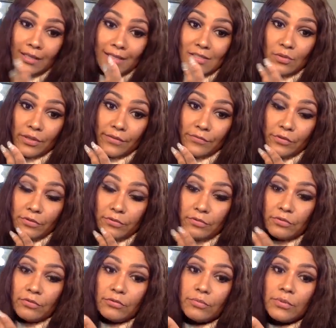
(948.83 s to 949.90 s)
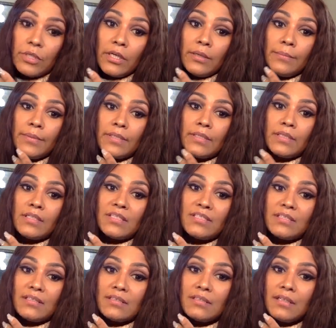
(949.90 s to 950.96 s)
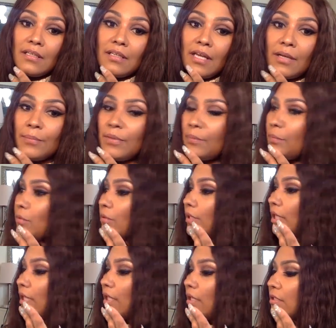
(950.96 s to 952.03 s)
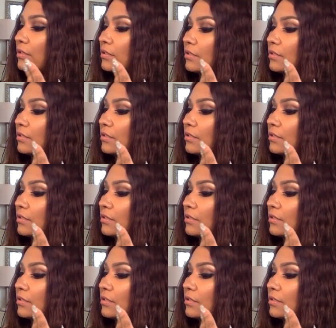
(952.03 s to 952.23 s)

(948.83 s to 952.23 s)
and that's why we have YouTube because a lot of people can't